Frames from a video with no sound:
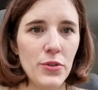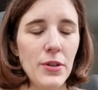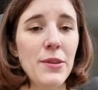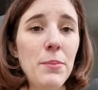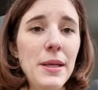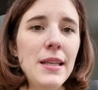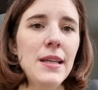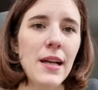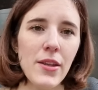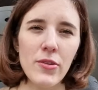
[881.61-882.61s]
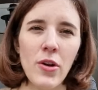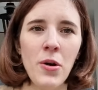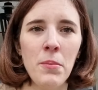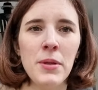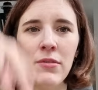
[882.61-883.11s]
You know, at the beginning I thought,
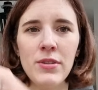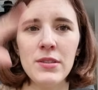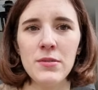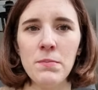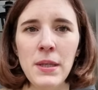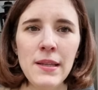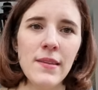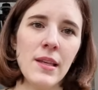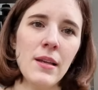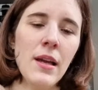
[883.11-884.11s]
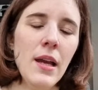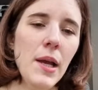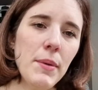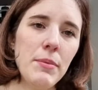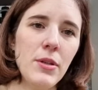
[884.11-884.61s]
oh, but if it's a big thing,
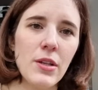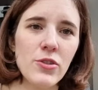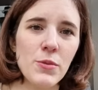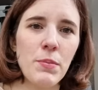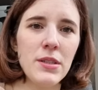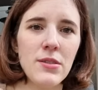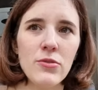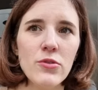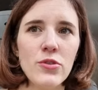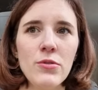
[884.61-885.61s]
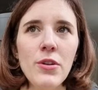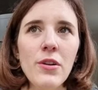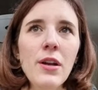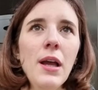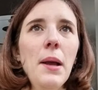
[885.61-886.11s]
maybe you can just put it on your shoulder.